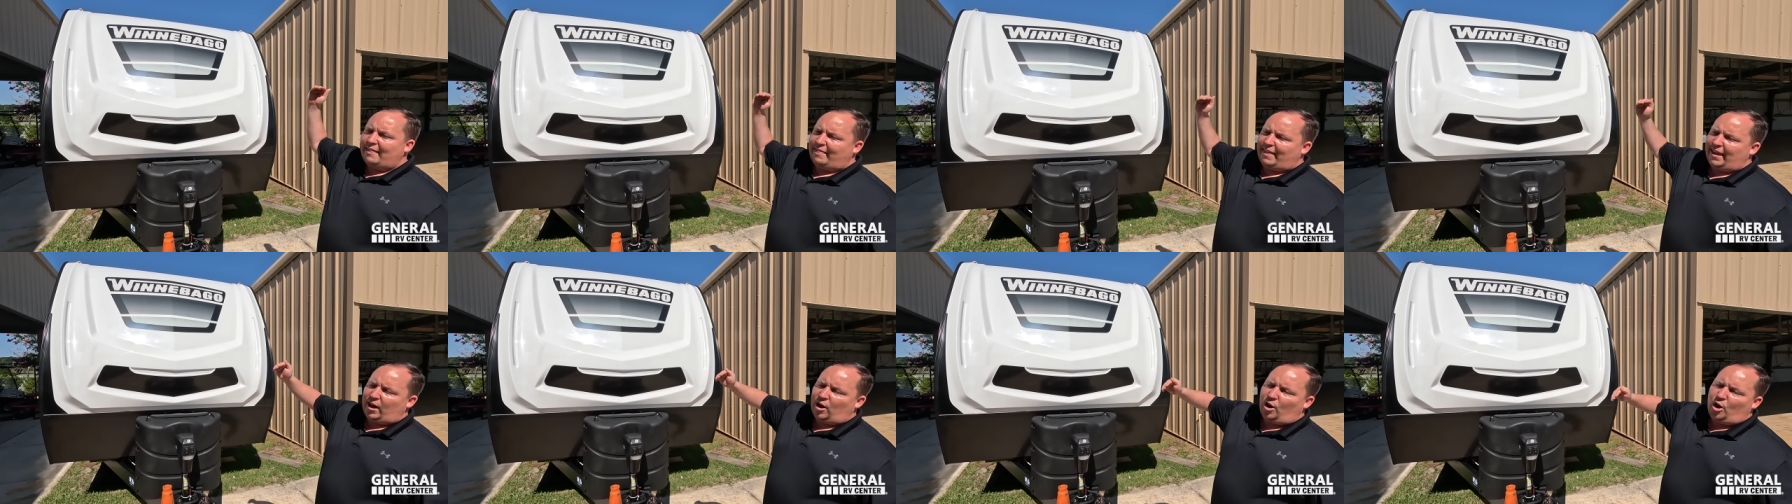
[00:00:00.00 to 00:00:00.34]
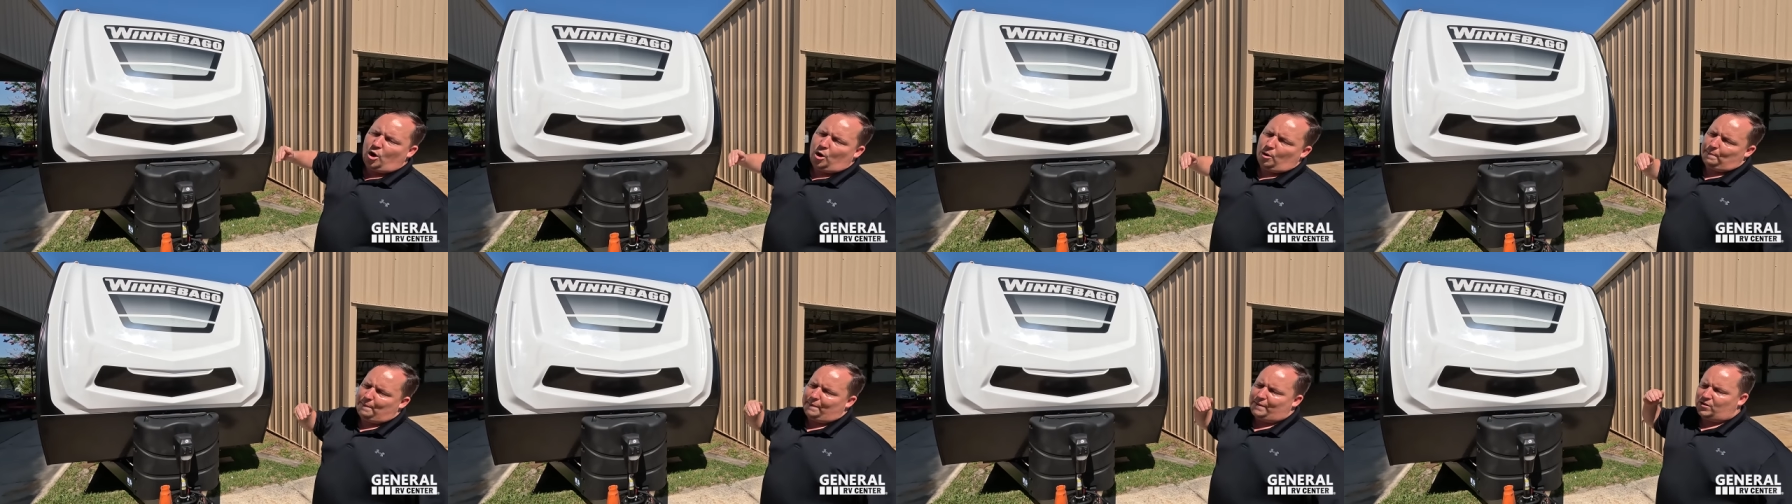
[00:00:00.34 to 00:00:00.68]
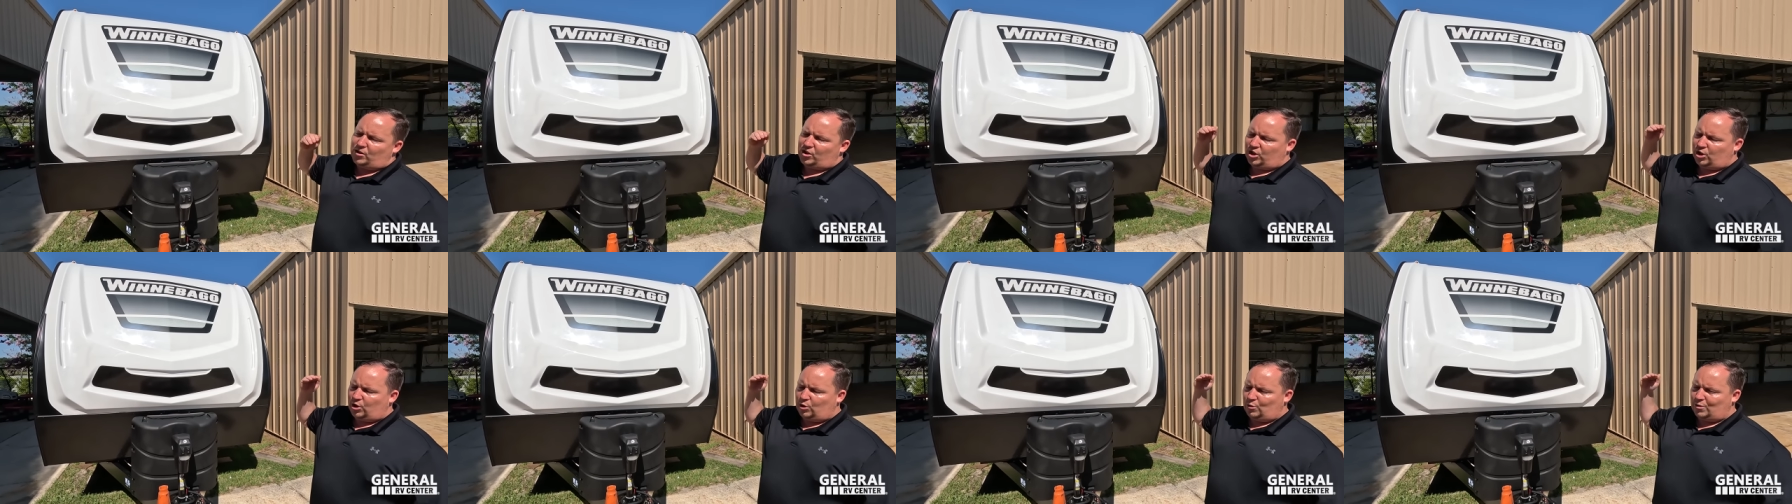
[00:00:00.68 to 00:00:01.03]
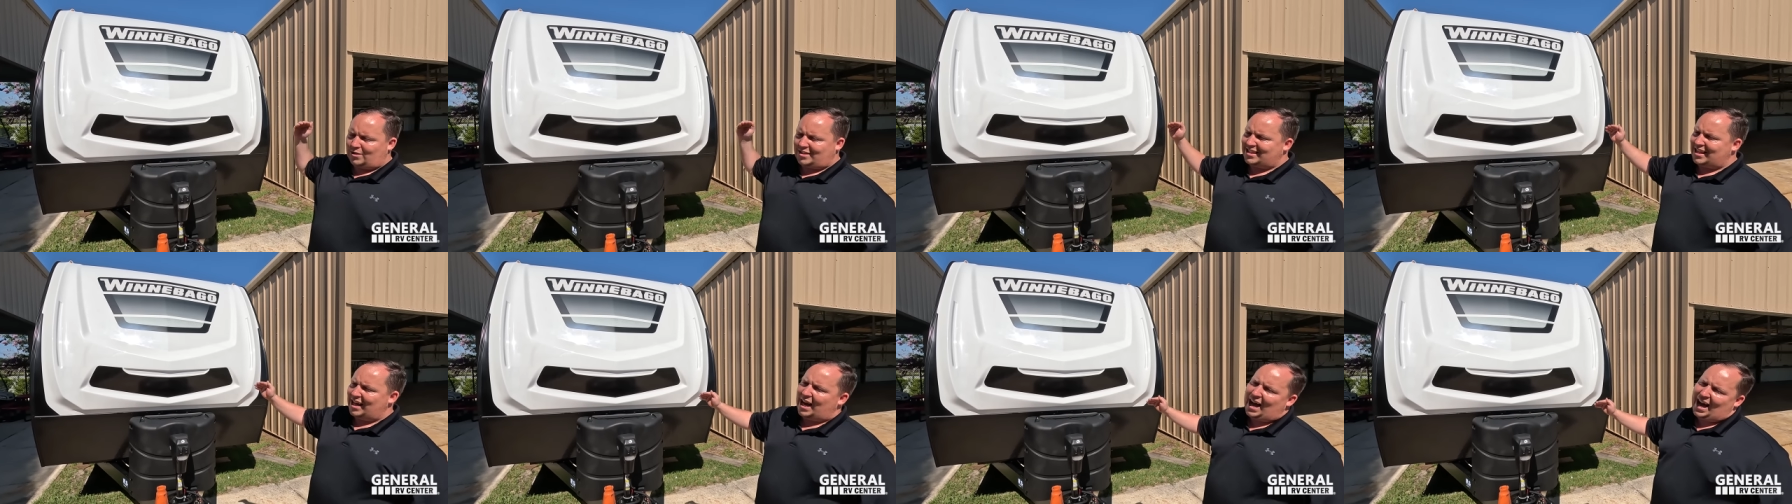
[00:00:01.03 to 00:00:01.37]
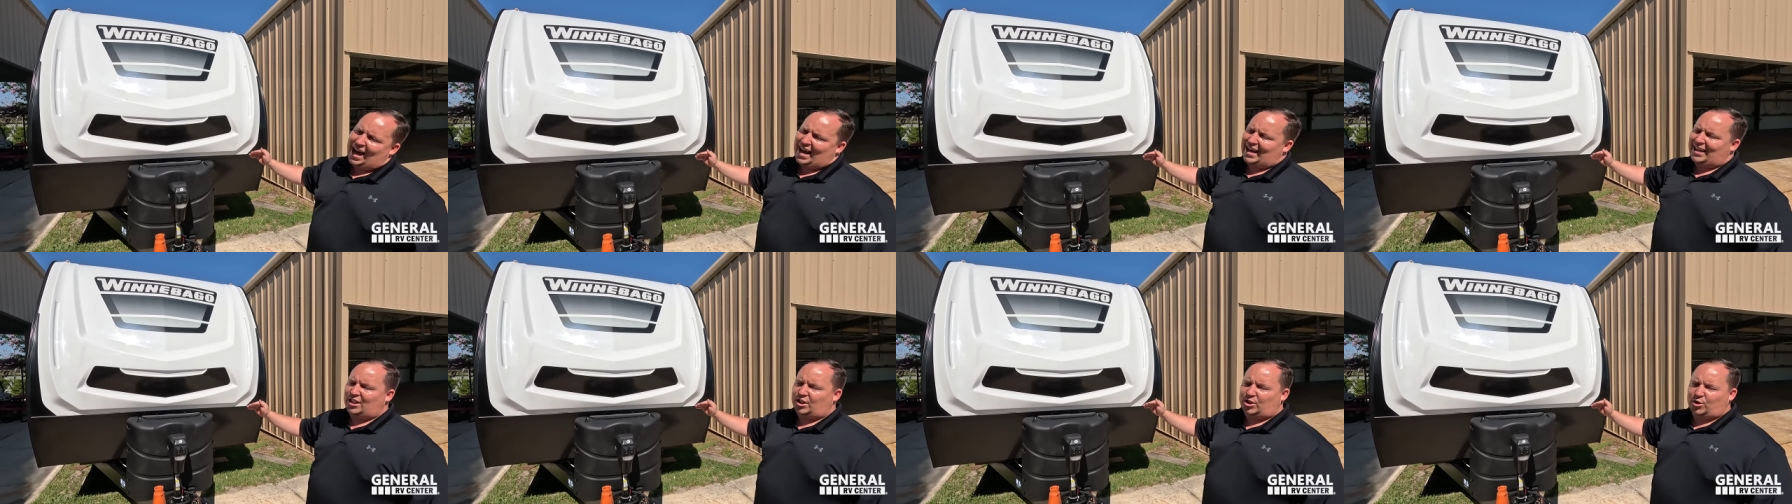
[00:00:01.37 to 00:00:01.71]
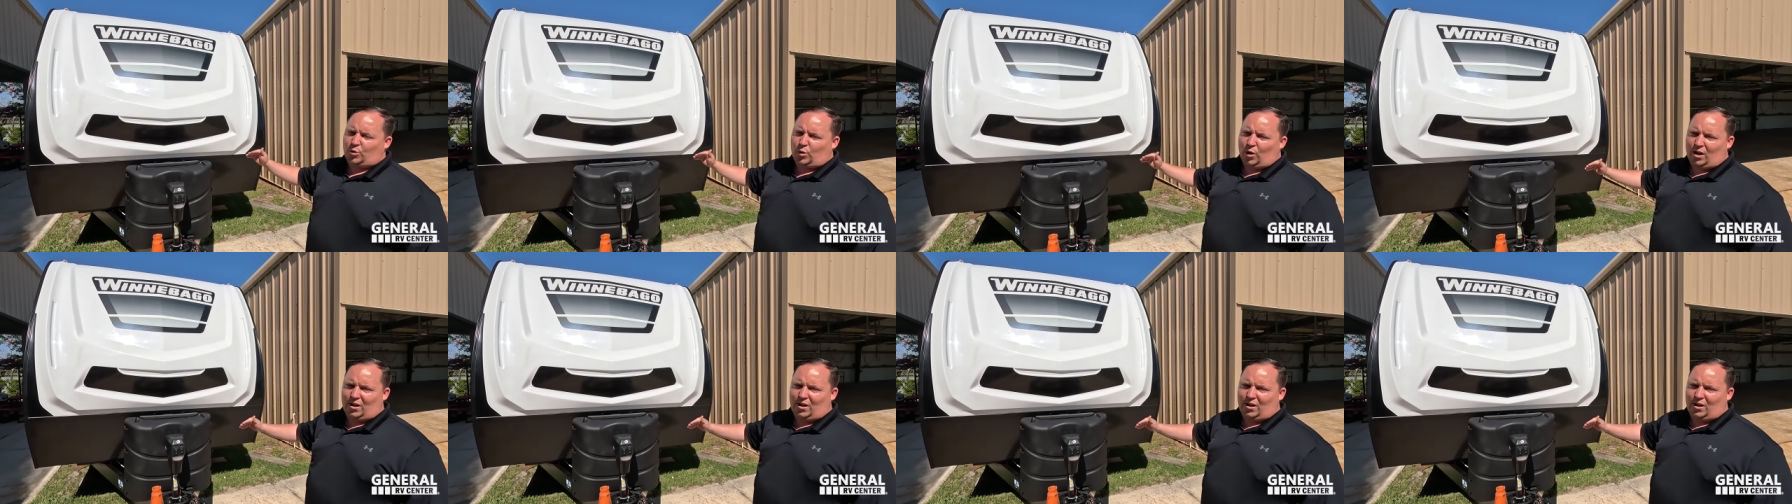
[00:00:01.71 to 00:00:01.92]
They all use the highest